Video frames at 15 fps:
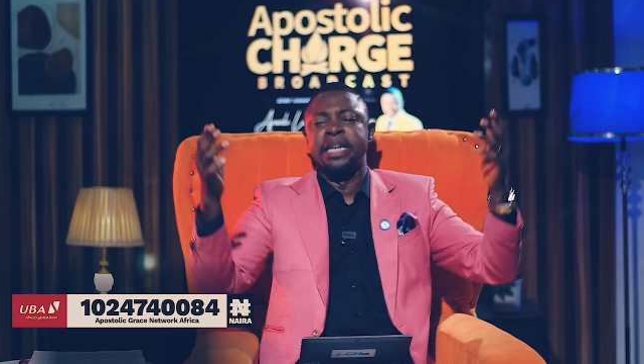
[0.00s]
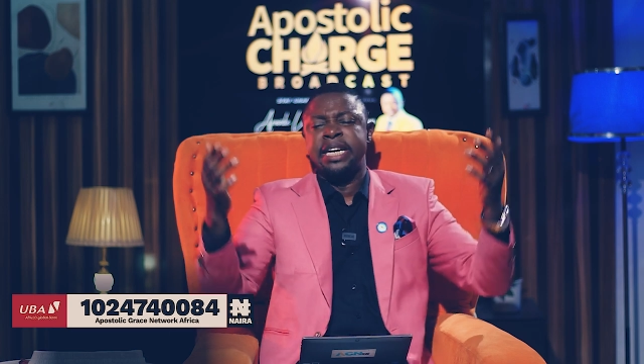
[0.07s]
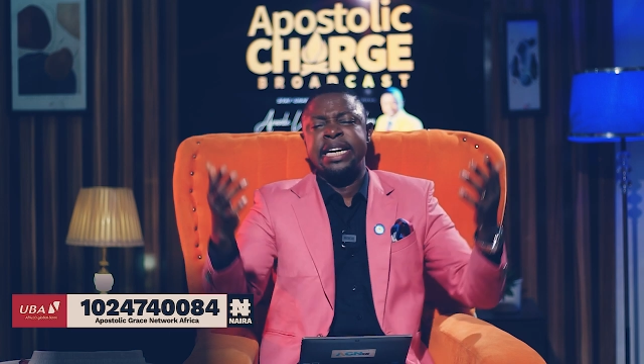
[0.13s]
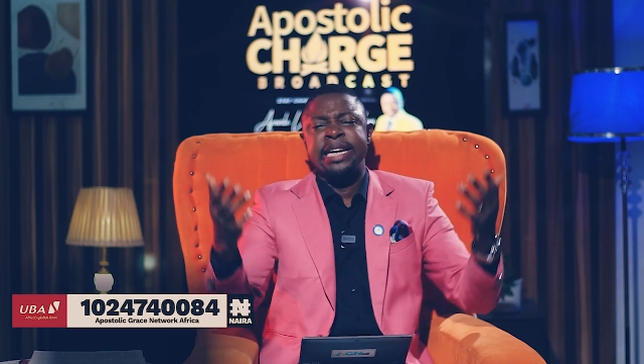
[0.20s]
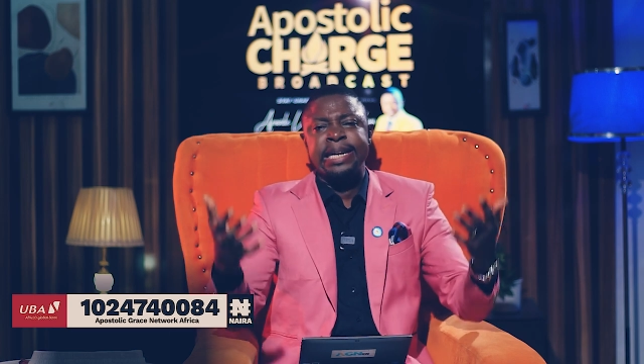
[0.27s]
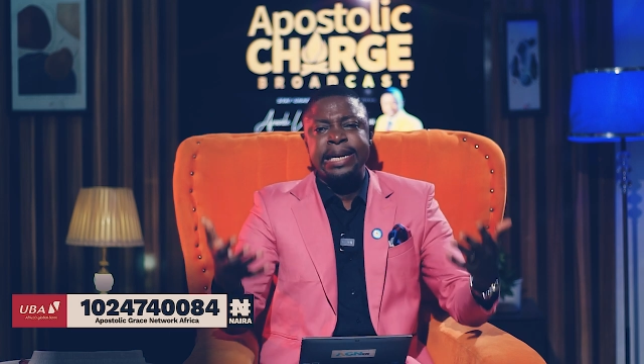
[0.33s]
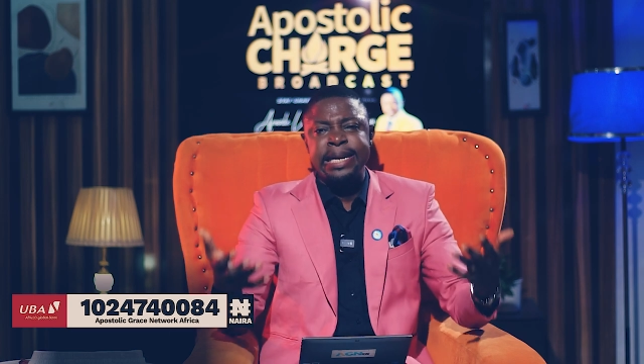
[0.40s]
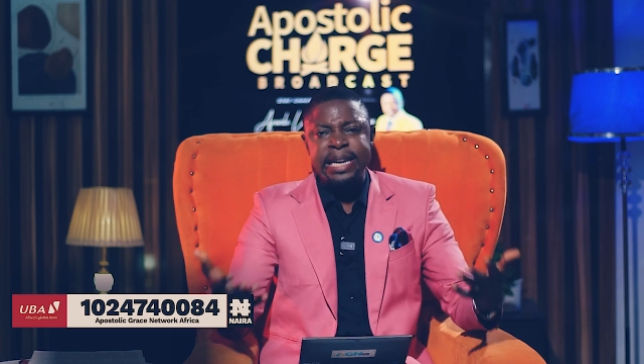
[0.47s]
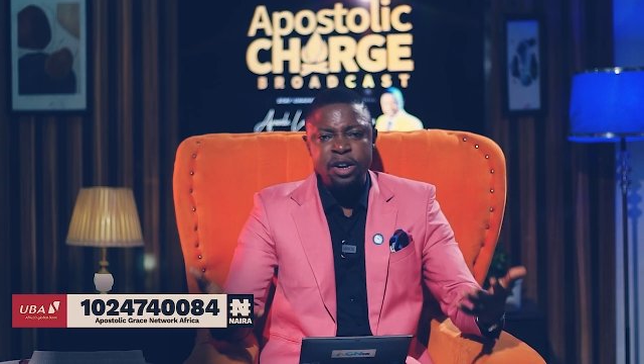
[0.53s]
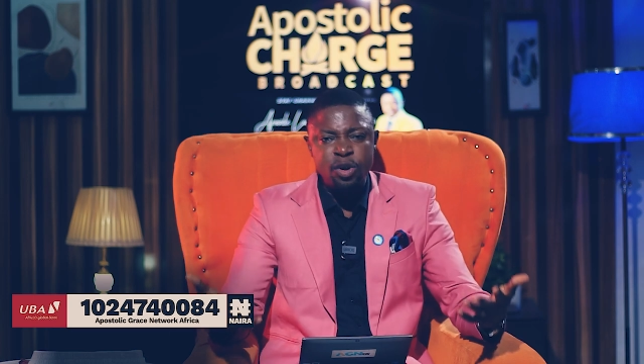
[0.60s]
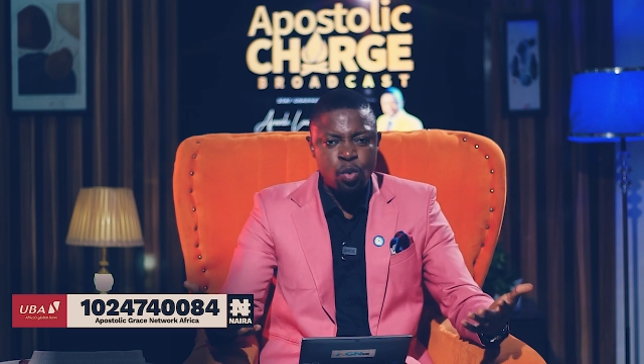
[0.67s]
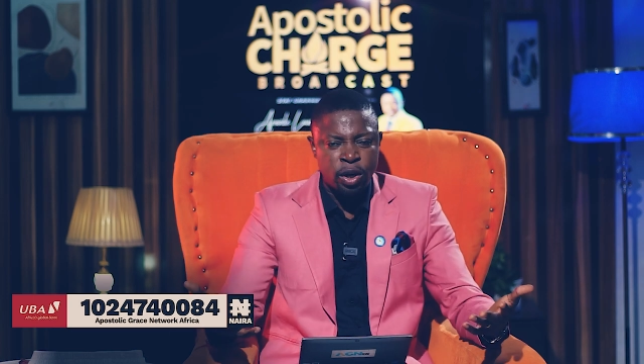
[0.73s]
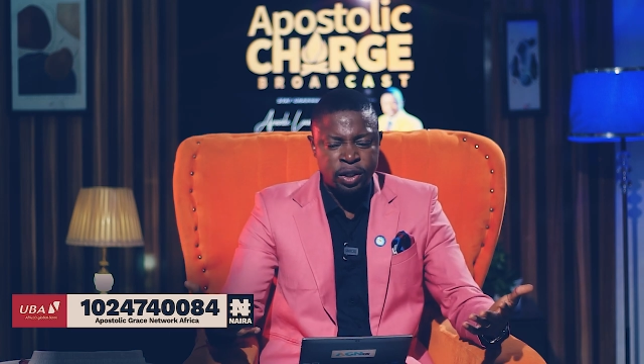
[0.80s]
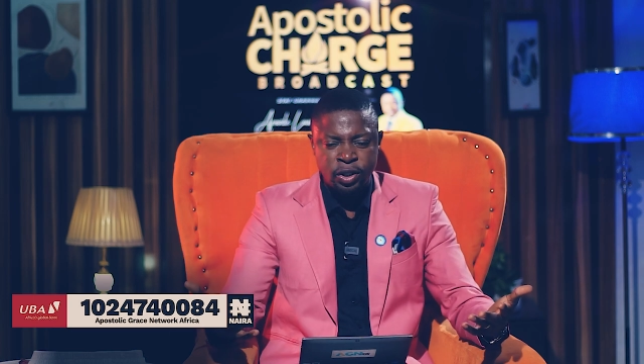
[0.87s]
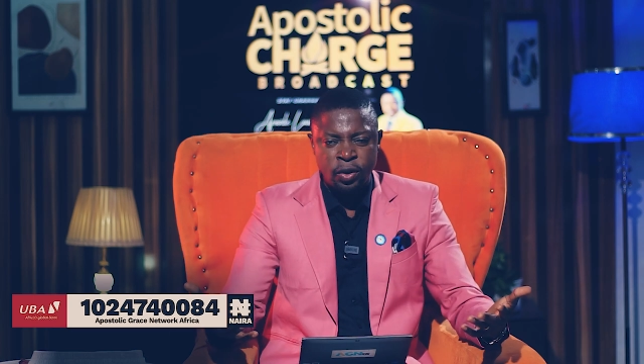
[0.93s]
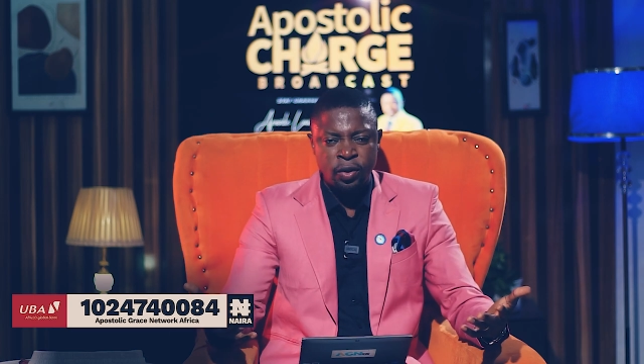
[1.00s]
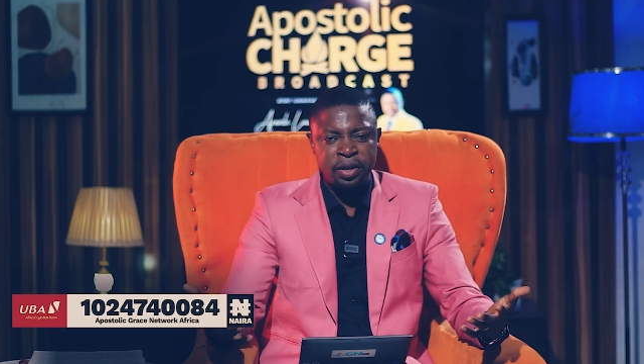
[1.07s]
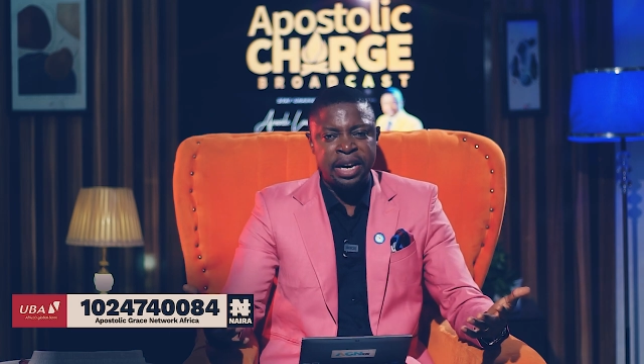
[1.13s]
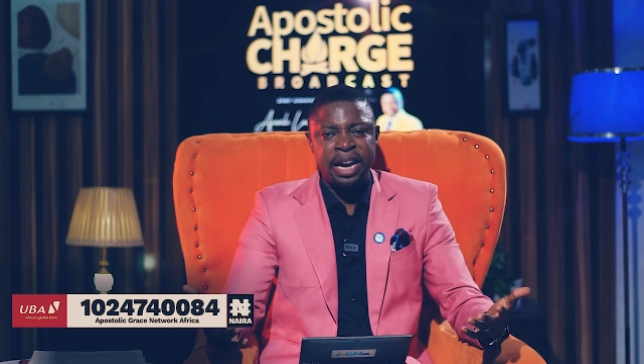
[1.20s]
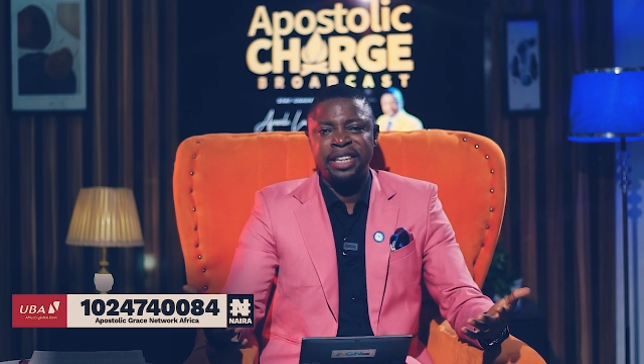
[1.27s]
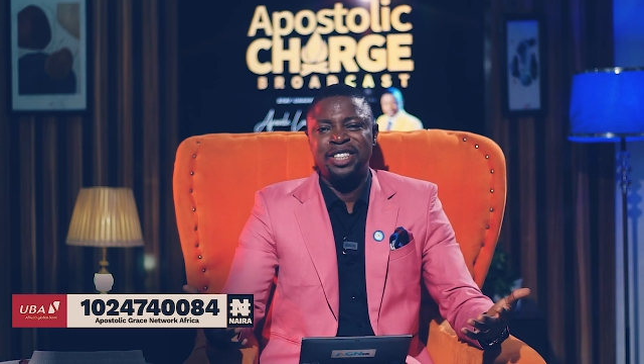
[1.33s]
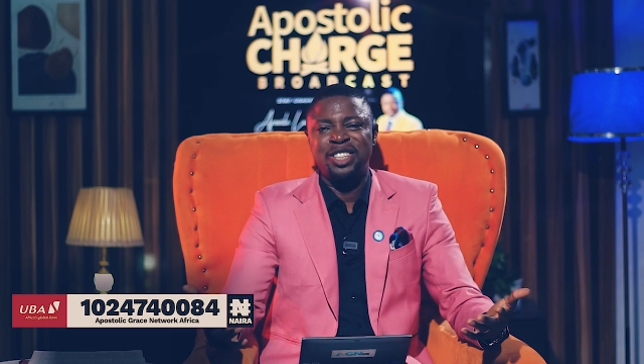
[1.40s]
He knew what is on
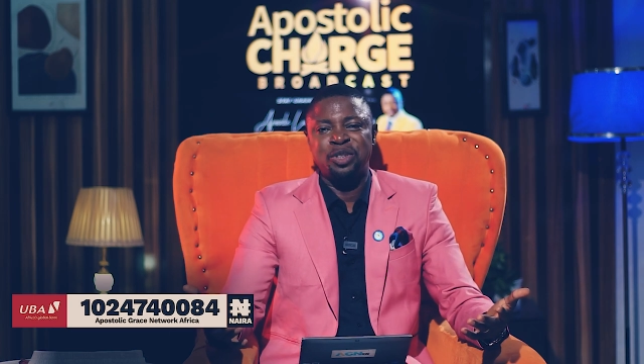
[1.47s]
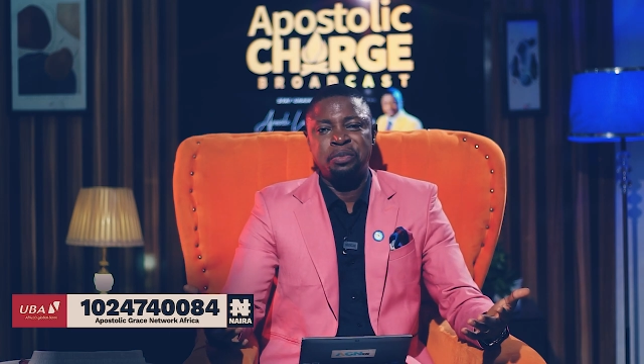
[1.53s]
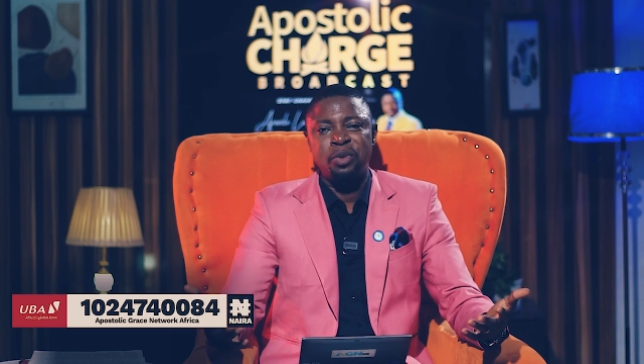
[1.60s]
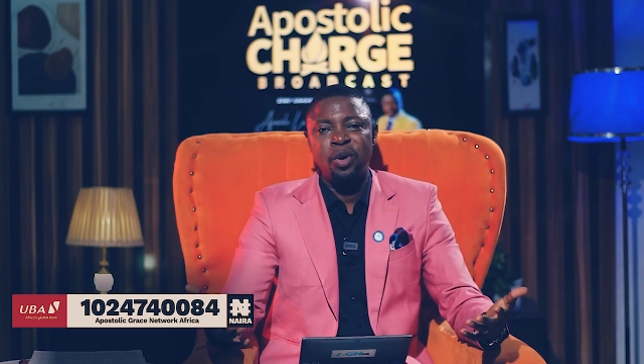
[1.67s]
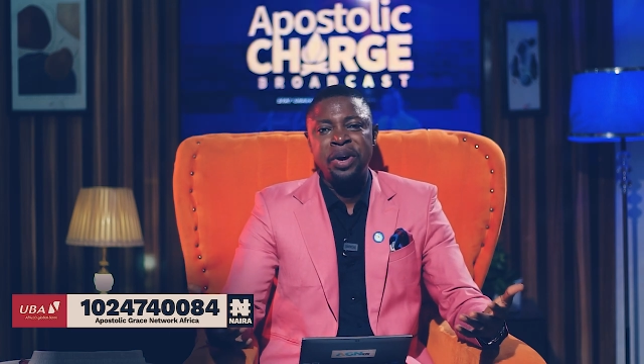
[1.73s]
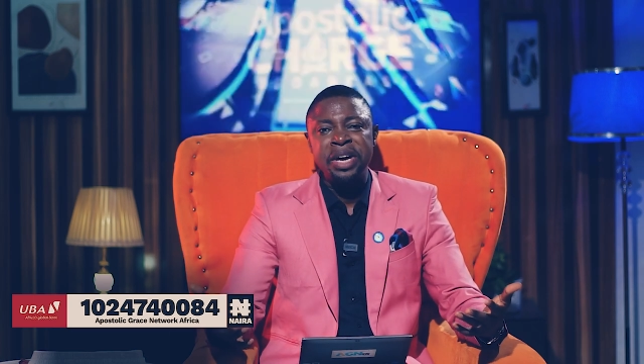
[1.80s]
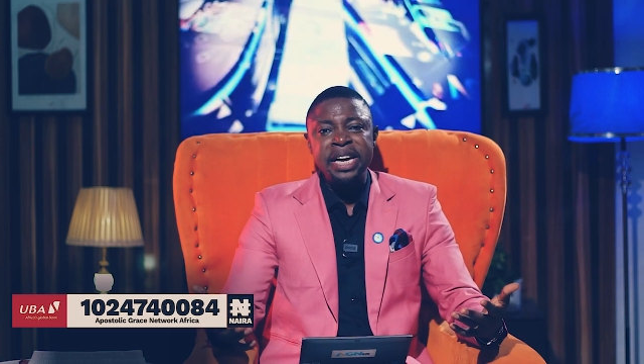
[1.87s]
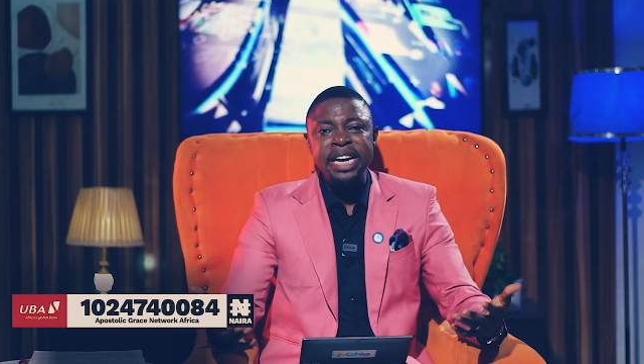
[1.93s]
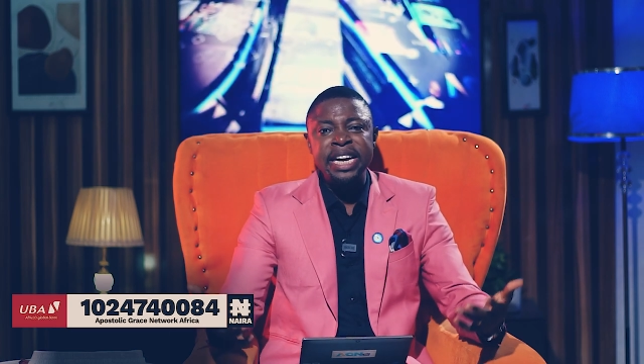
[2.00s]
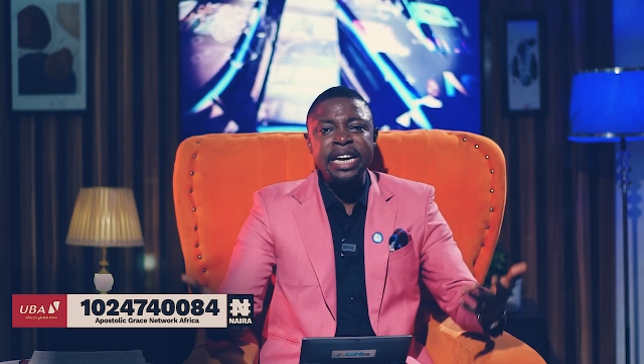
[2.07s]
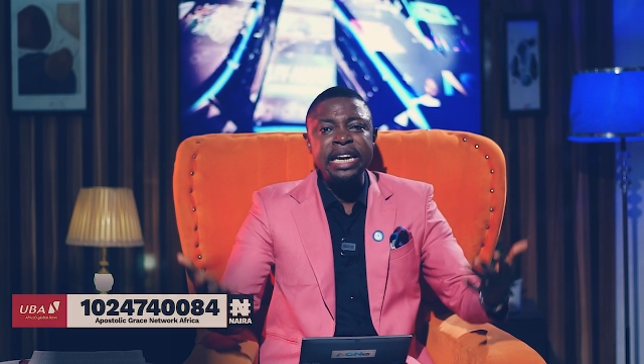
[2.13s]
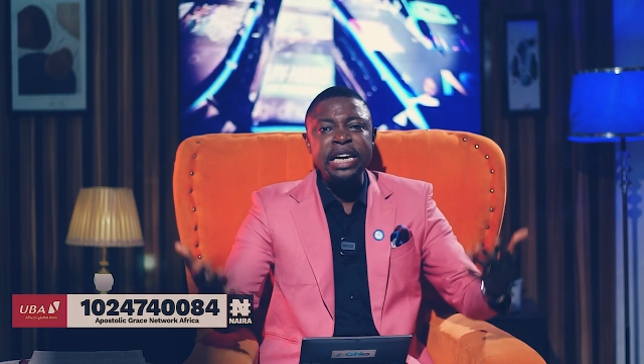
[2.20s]
ground is small. He